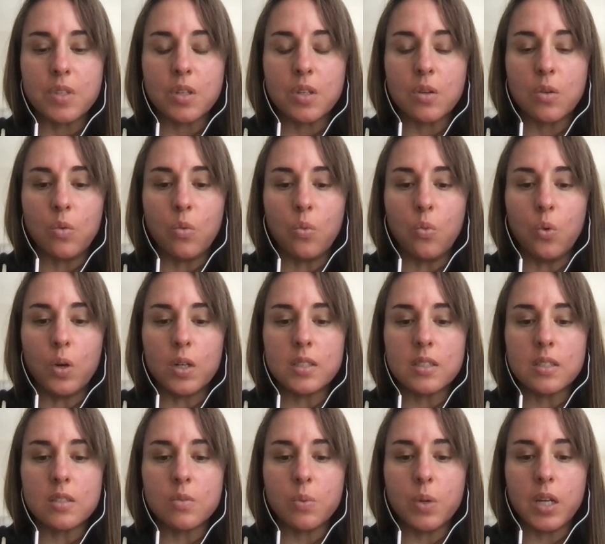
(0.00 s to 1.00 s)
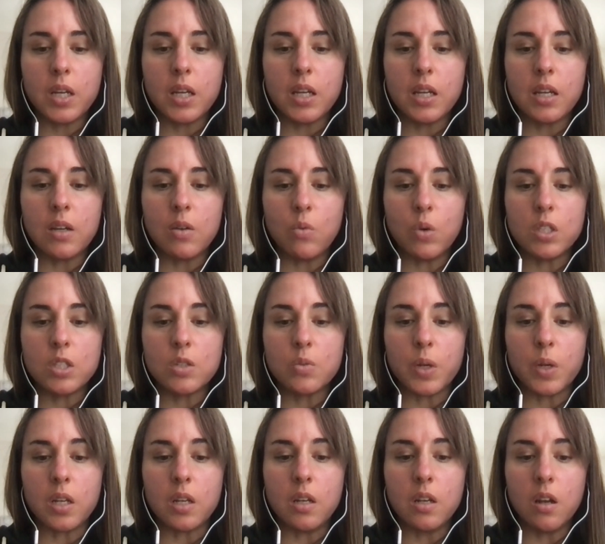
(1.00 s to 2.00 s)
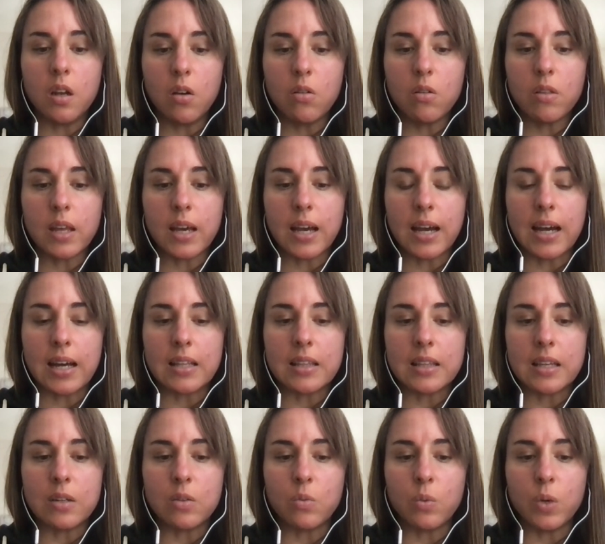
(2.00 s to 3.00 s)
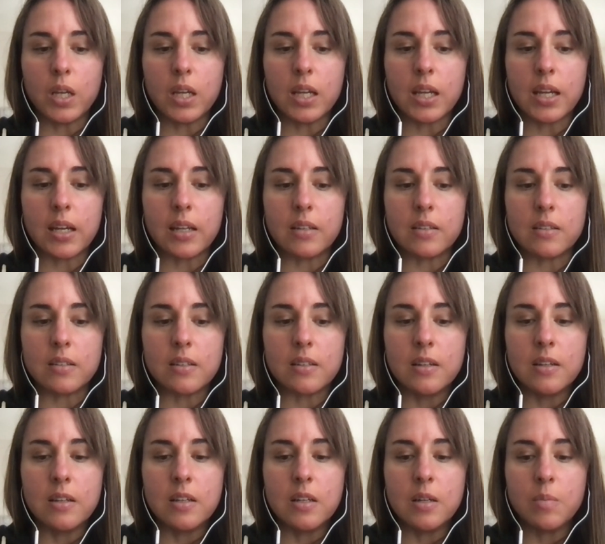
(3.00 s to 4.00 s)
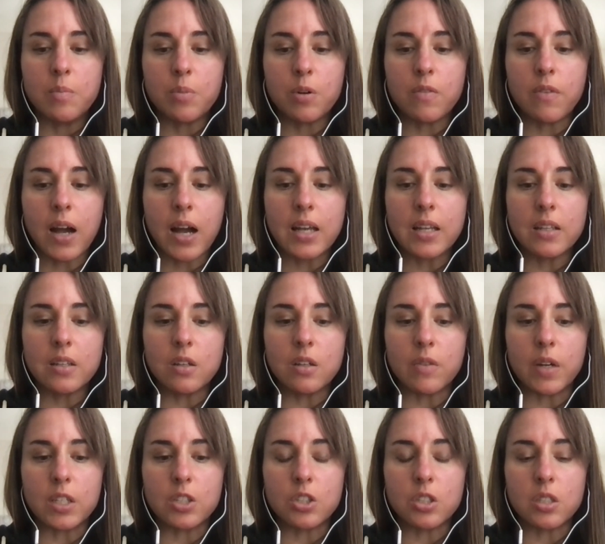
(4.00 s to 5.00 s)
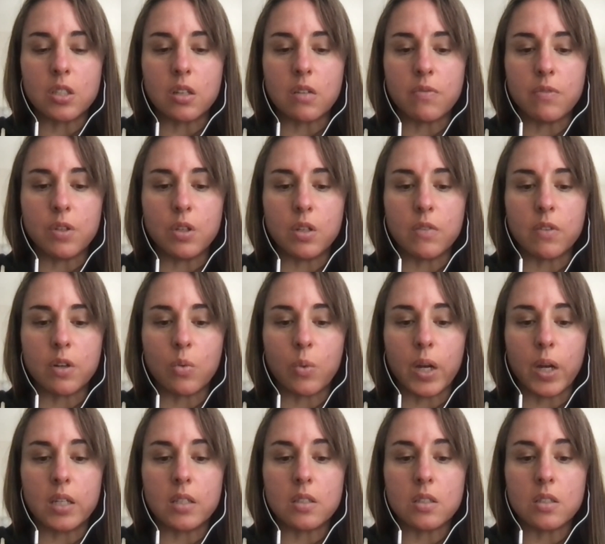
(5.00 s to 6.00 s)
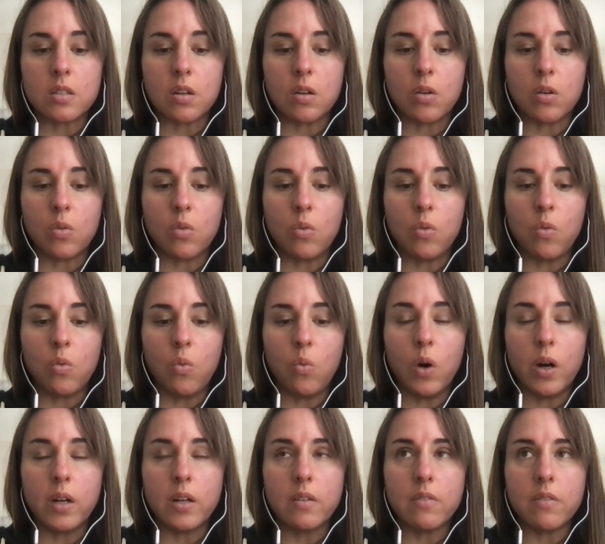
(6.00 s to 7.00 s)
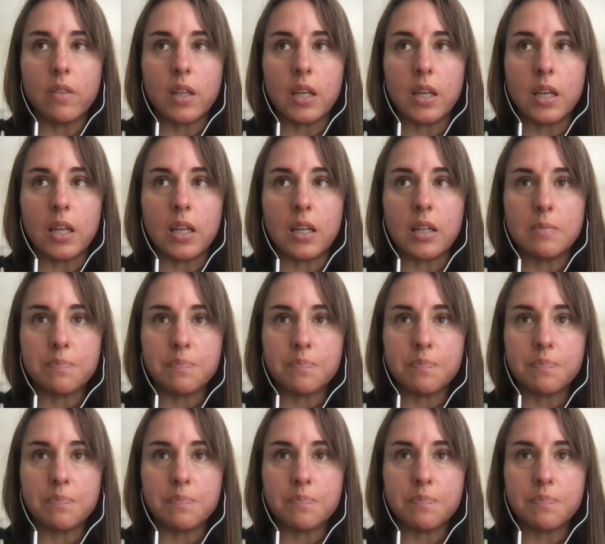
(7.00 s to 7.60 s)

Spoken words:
once we know that, then we can provide intervention in a few different ways. So one of the